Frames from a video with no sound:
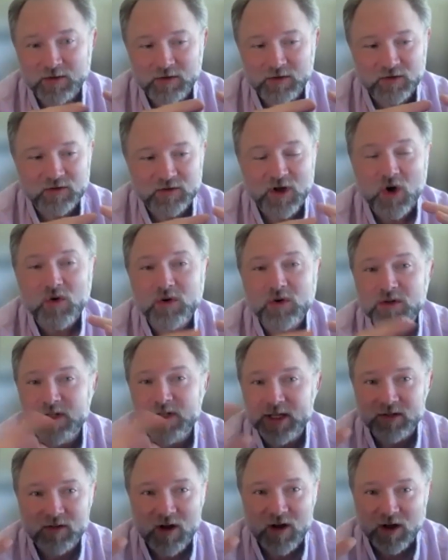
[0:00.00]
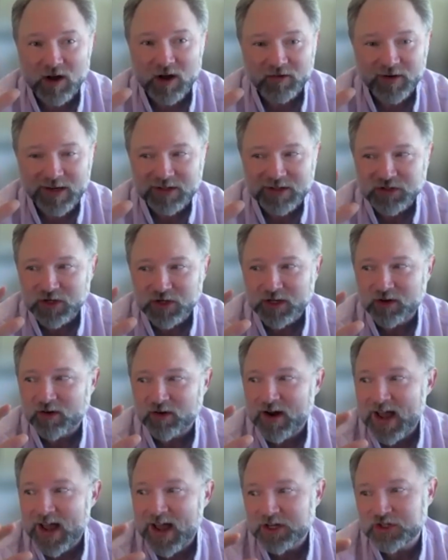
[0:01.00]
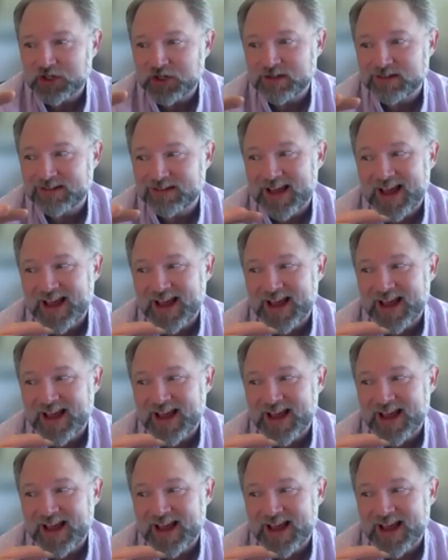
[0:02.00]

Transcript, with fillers: local and long range interactions,